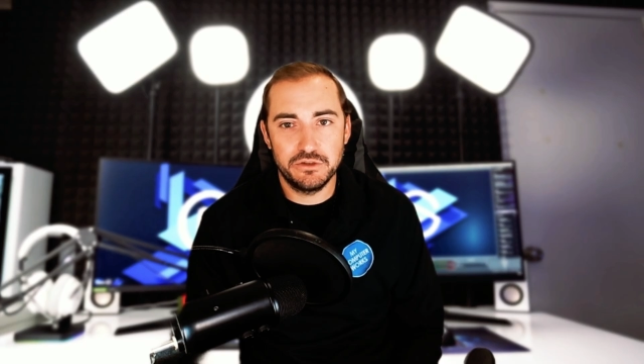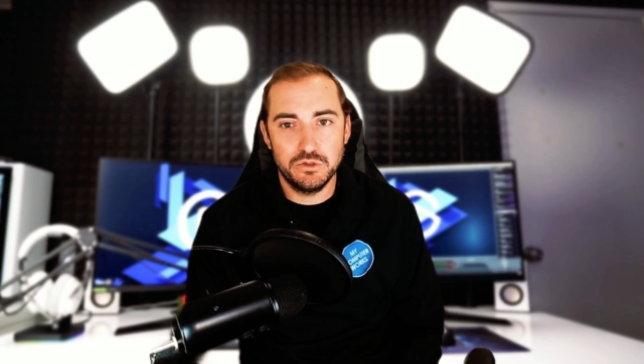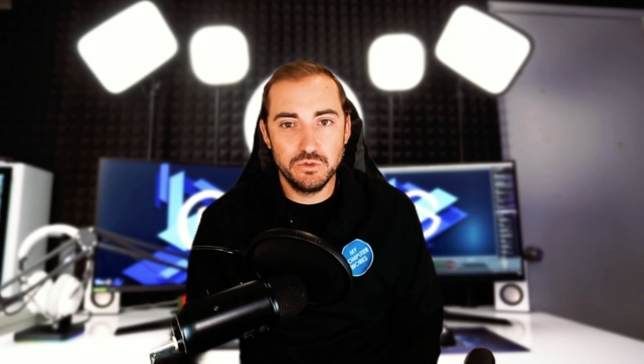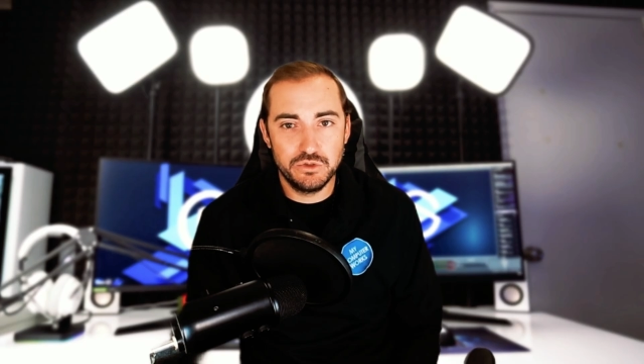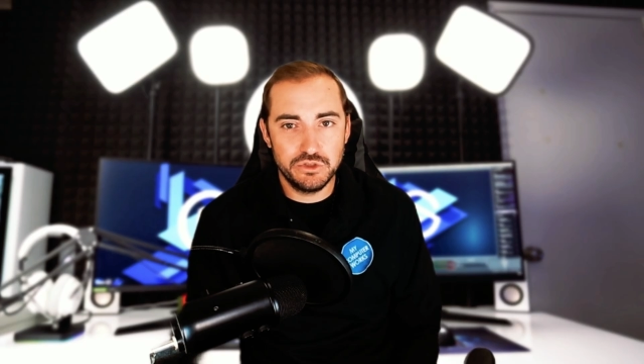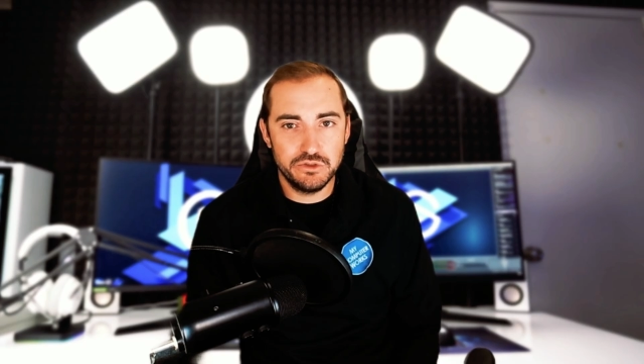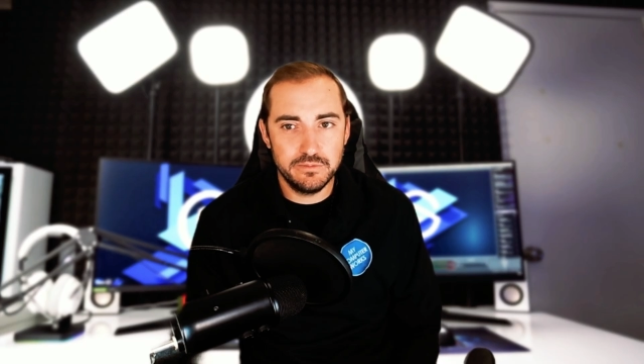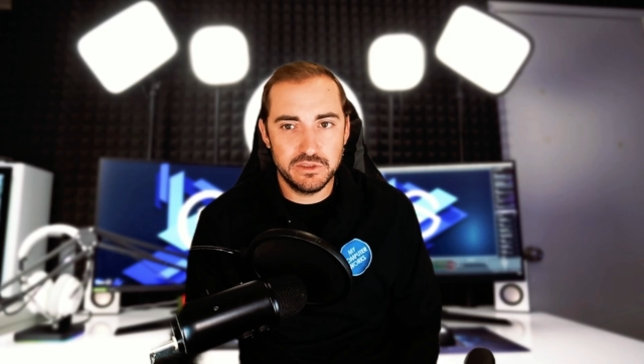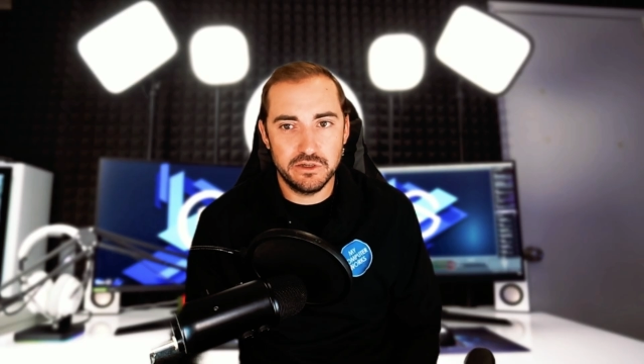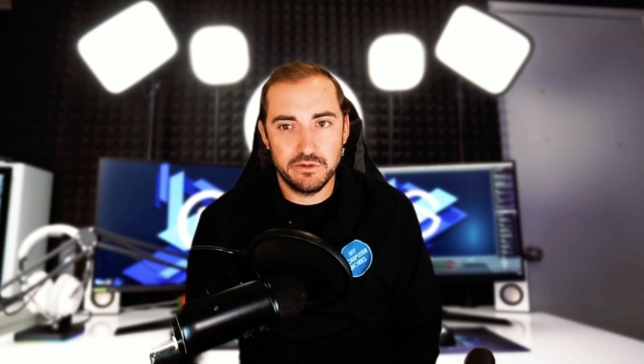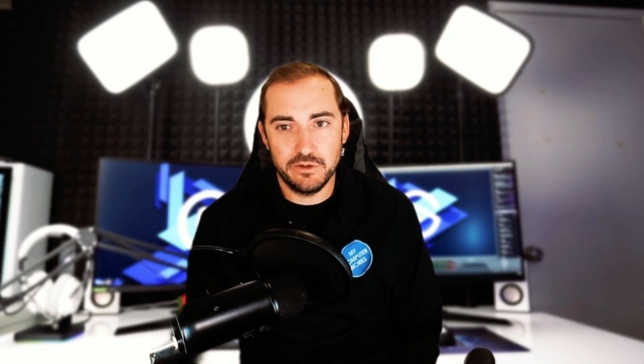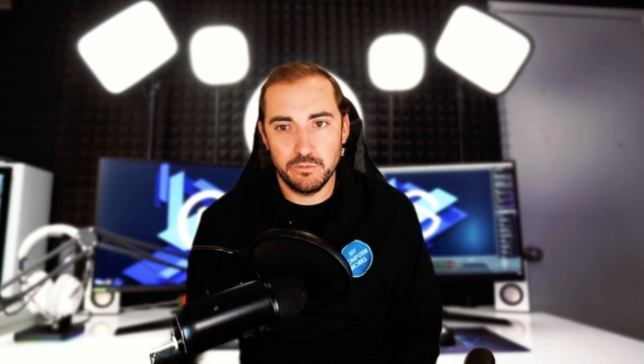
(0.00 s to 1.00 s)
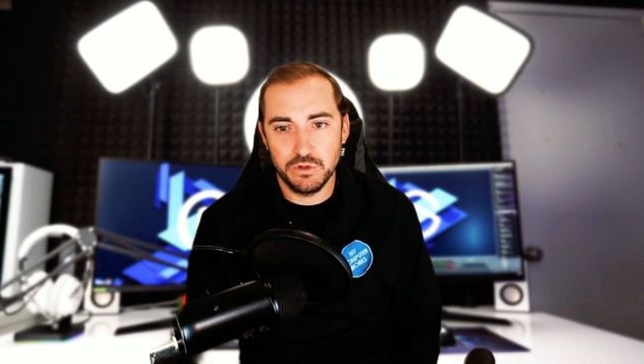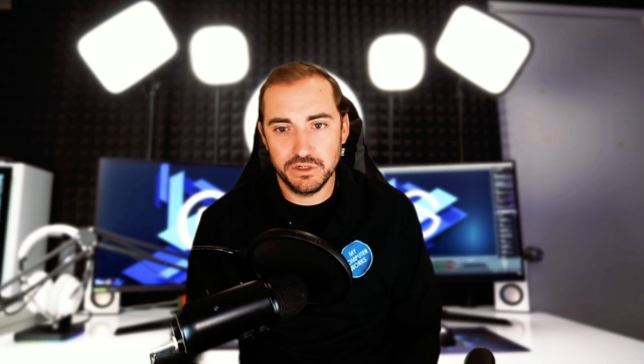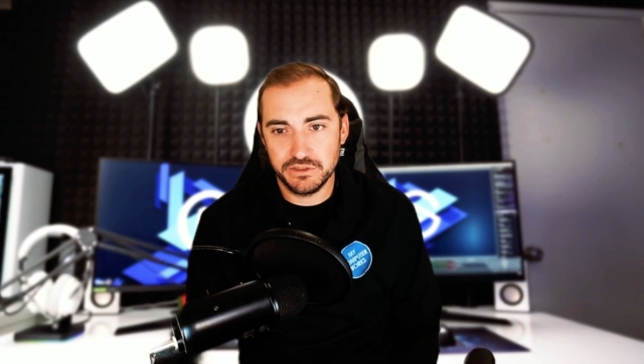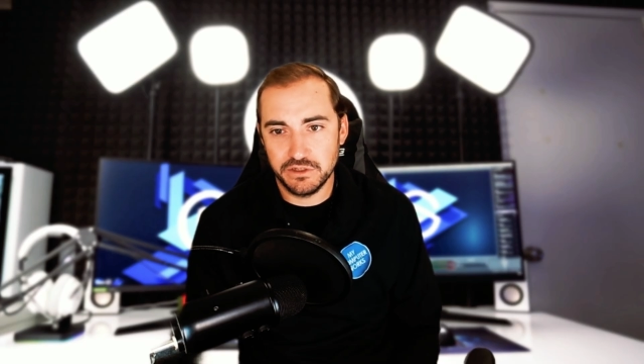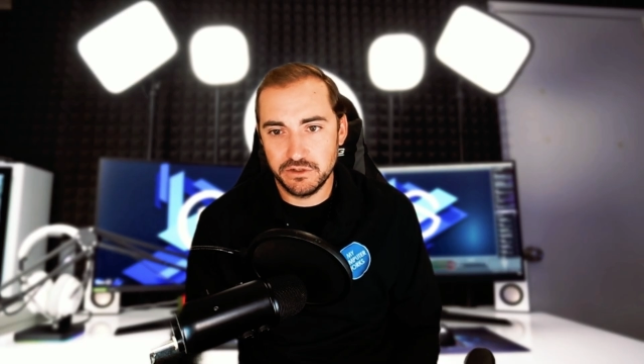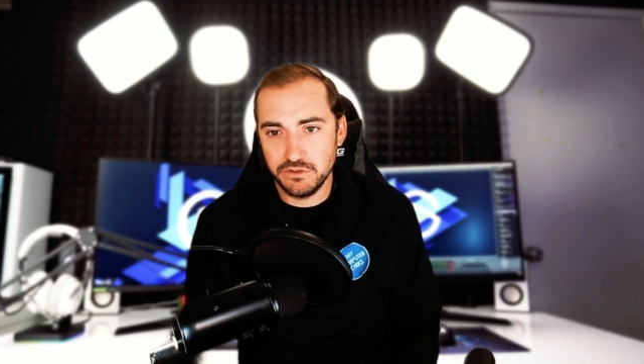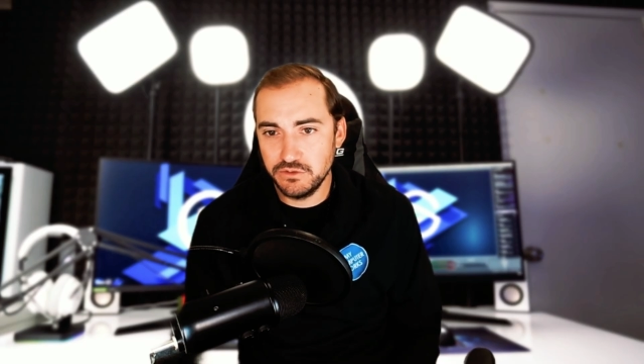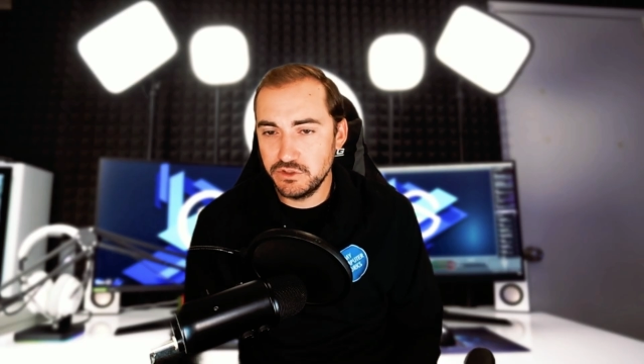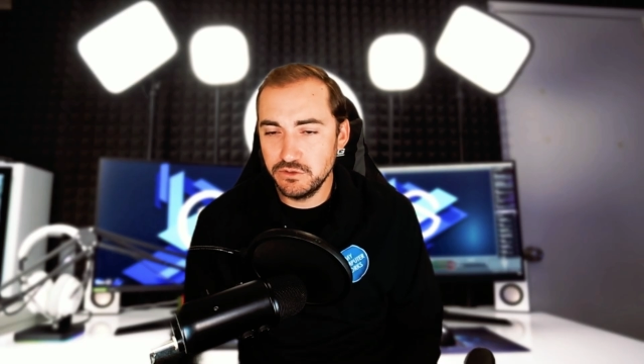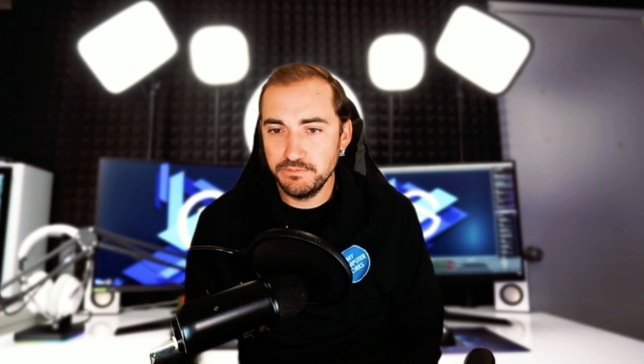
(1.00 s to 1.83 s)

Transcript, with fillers: YouTube, so it works on YouTube.